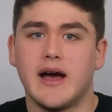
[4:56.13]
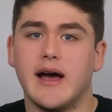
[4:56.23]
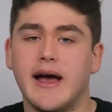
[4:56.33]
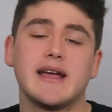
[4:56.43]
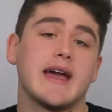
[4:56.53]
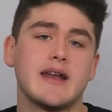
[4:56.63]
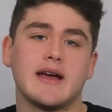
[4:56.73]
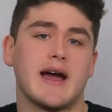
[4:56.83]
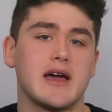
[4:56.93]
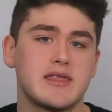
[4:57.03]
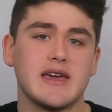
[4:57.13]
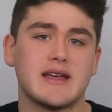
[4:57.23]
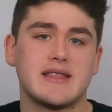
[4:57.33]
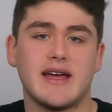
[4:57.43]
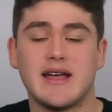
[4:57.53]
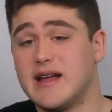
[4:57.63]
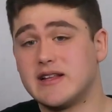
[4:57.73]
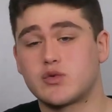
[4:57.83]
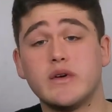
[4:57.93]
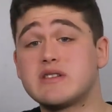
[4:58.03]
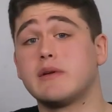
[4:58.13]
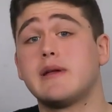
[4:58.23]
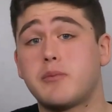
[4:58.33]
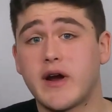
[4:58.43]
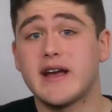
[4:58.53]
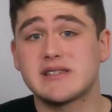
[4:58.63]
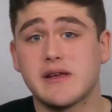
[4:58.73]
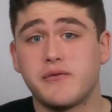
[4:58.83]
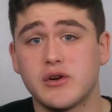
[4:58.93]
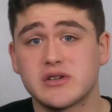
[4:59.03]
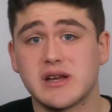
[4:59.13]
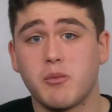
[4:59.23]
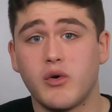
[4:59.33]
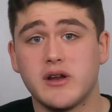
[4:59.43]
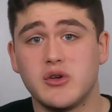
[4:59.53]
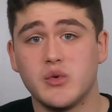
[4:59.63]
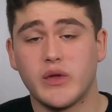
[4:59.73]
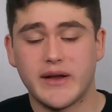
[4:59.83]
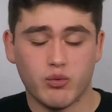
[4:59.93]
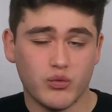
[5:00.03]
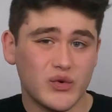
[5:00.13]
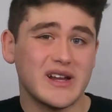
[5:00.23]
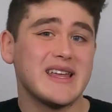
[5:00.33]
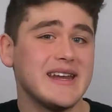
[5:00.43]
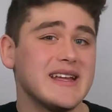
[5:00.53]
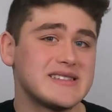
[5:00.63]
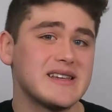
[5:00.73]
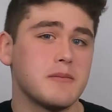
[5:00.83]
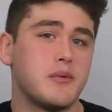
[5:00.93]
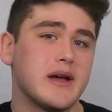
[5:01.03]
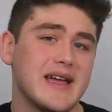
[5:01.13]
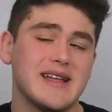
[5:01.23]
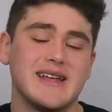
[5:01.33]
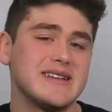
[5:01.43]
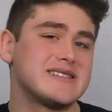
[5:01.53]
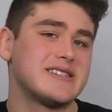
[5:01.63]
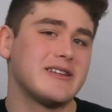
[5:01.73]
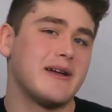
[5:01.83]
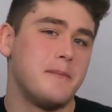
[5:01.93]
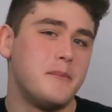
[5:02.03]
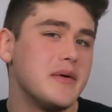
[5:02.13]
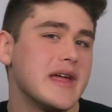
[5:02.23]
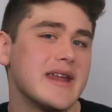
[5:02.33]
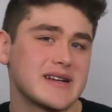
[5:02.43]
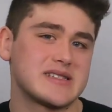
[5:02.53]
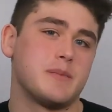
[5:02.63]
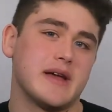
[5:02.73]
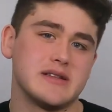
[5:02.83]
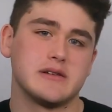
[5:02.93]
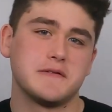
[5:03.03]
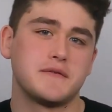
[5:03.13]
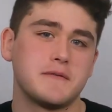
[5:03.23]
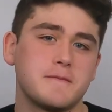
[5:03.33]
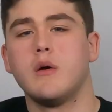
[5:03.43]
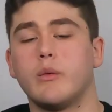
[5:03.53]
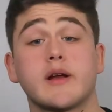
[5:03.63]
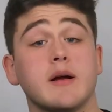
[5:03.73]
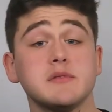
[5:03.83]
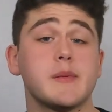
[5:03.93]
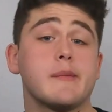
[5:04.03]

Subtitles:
again, I think that it's reasonably priced if you're someone who like really needs it, but it is still a bit expensive. When it comes to